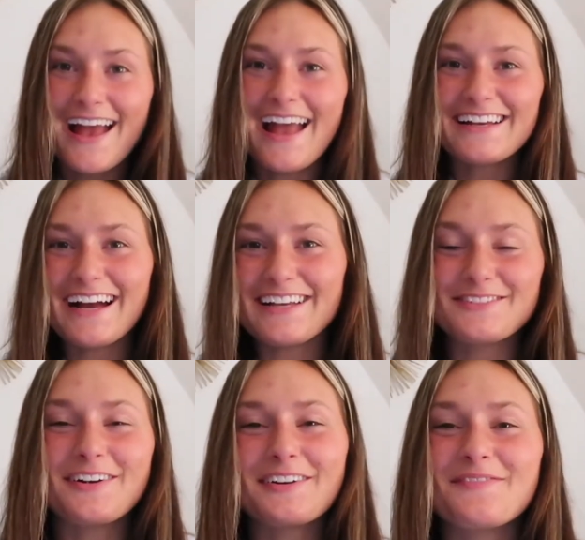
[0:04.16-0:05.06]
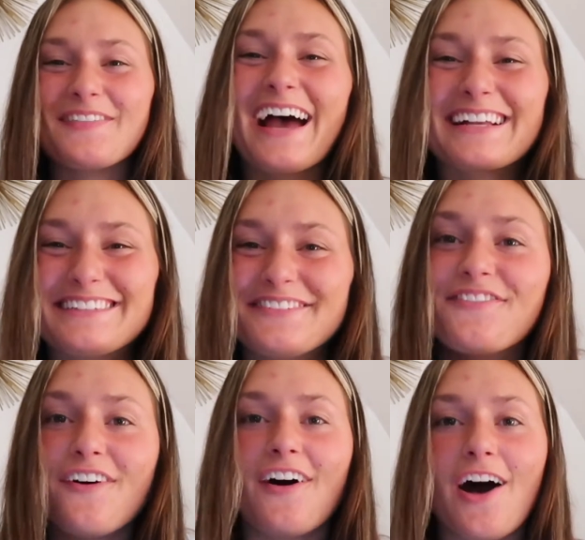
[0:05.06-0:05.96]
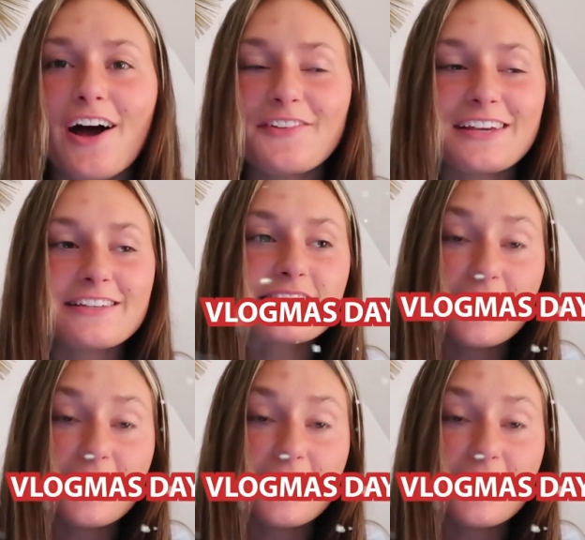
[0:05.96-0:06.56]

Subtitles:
Hey guys, welcome back to Vlogmas